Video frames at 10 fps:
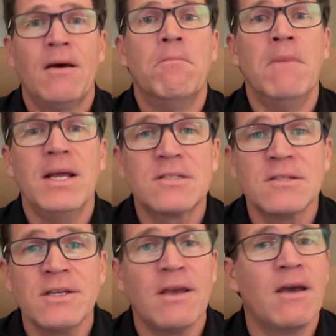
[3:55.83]

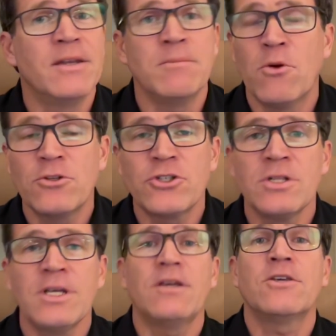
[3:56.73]
mentally and emotionally,